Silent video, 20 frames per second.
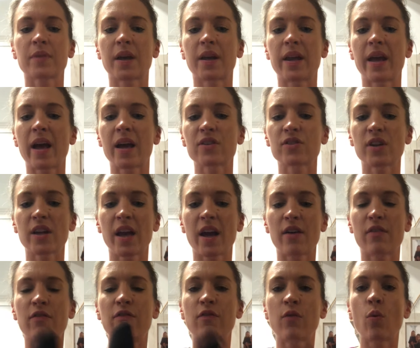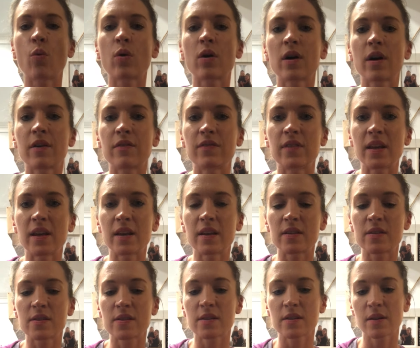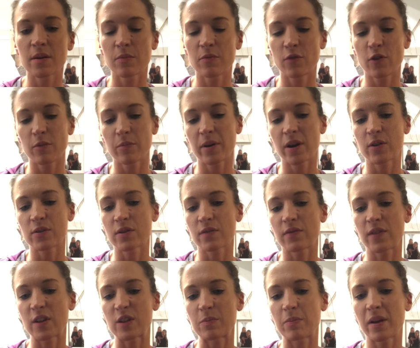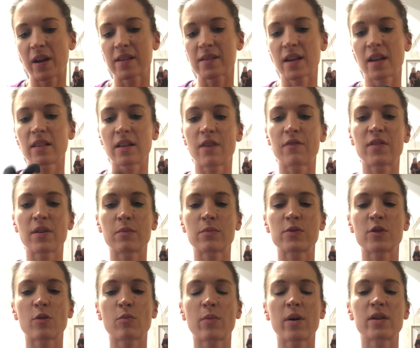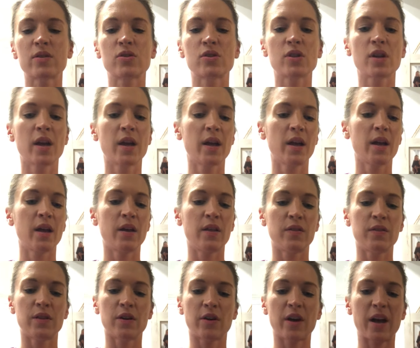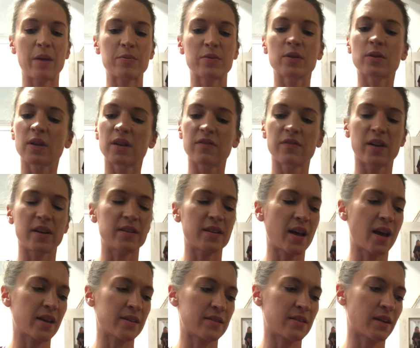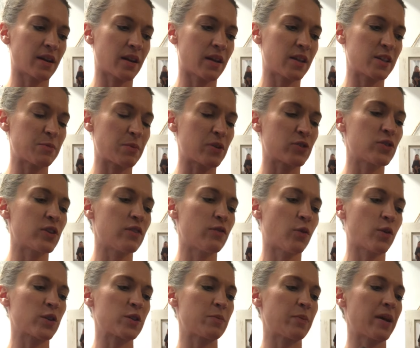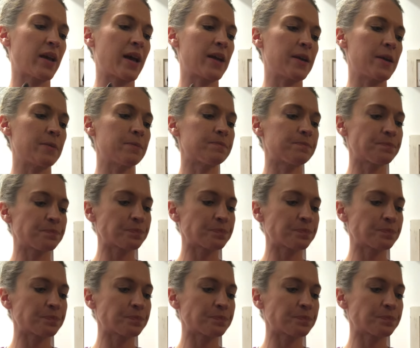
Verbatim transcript: And I actually have four of these, four pairs of these because I love them so much. They're absolutely fantastic, especially for spaghetti.